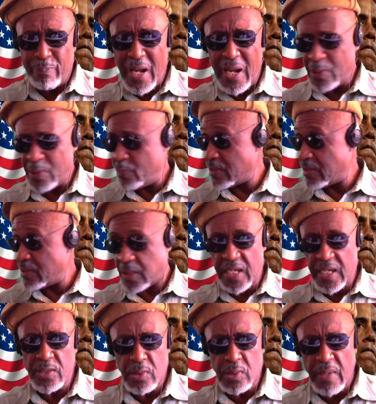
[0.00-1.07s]
Well, that's a cancer,
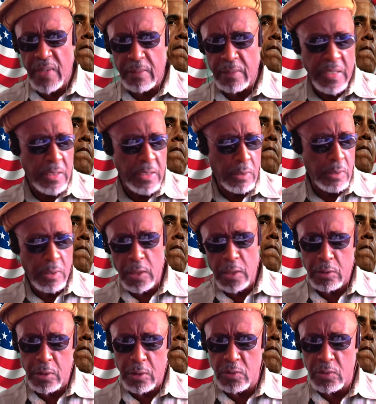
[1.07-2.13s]
right, man? Your
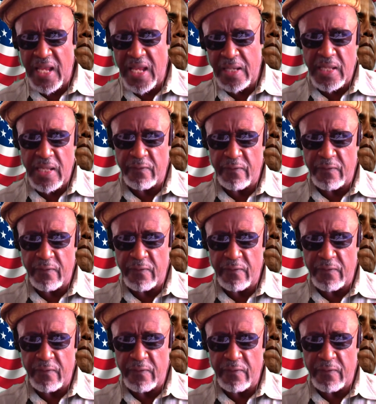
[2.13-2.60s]
toe's acting like a finger.